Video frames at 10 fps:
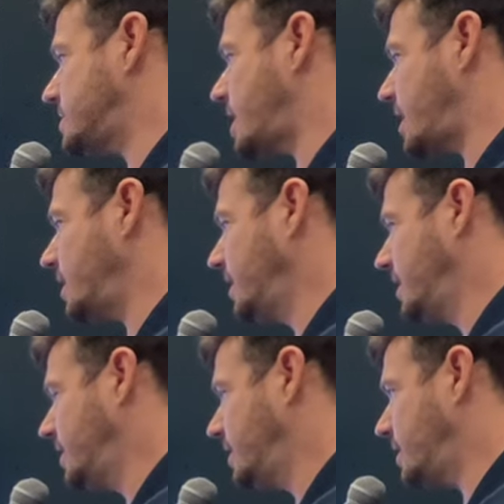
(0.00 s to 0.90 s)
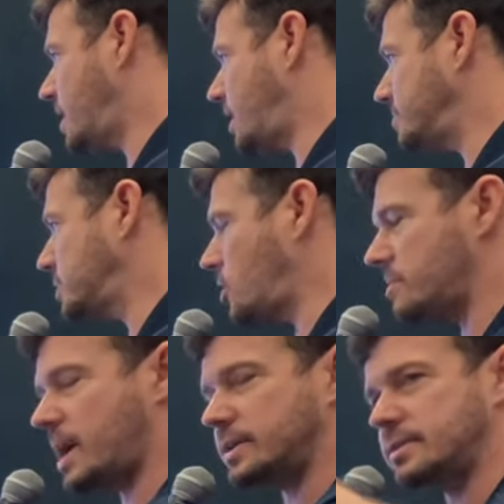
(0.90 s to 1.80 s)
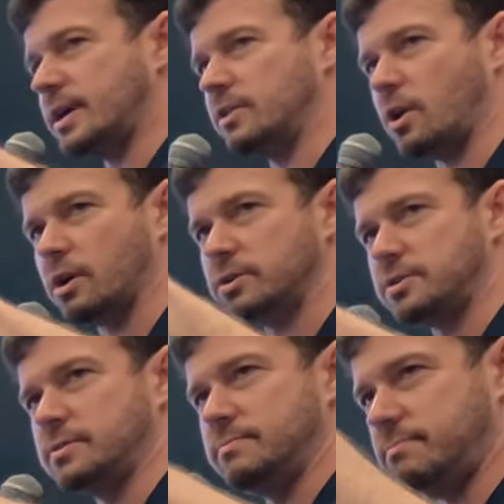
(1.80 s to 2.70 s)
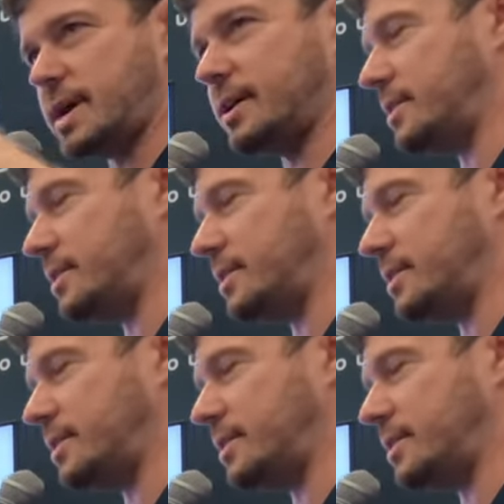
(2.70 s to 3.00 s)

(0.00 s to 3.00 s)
today Um, going back to that large meta